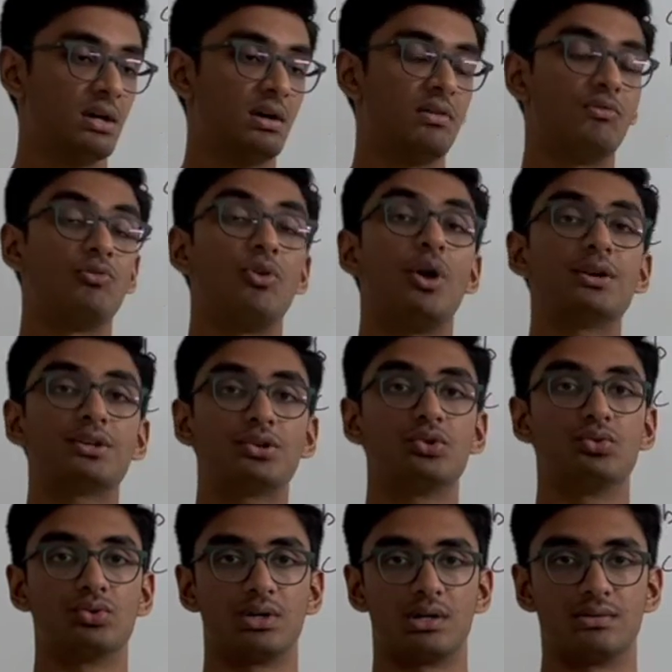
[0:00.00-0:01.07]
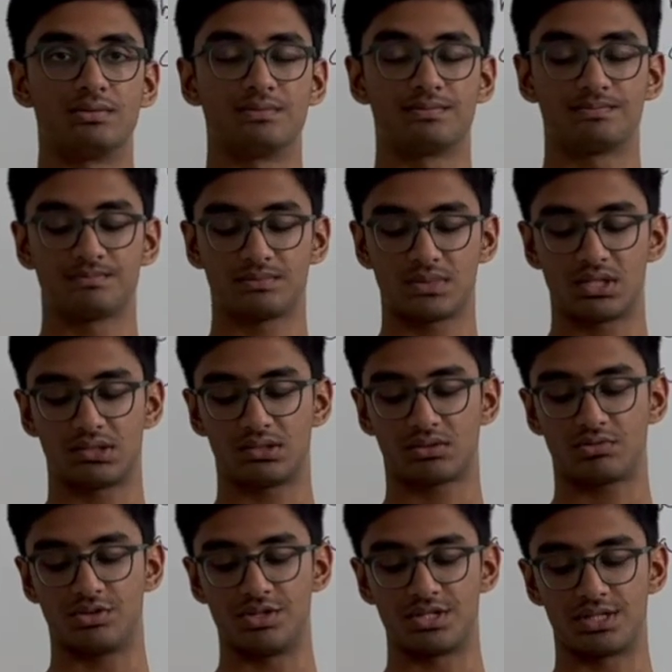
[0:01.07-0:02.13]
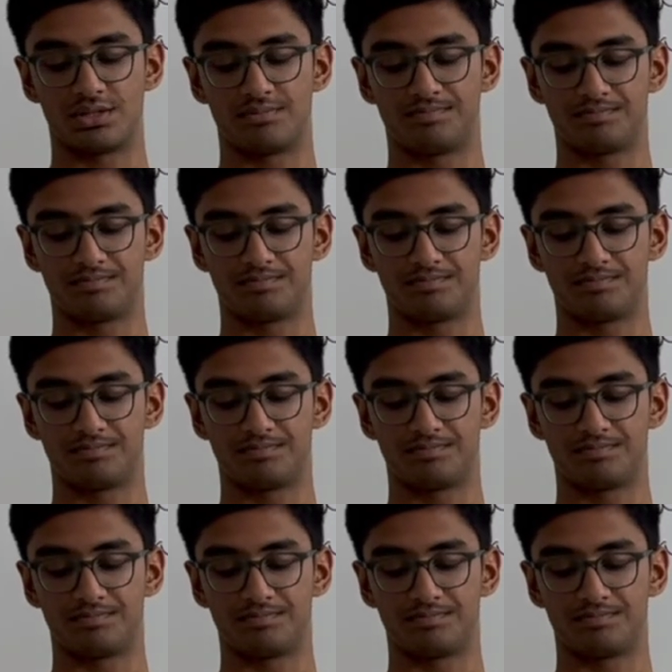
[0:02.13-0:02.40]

What to do now is the question.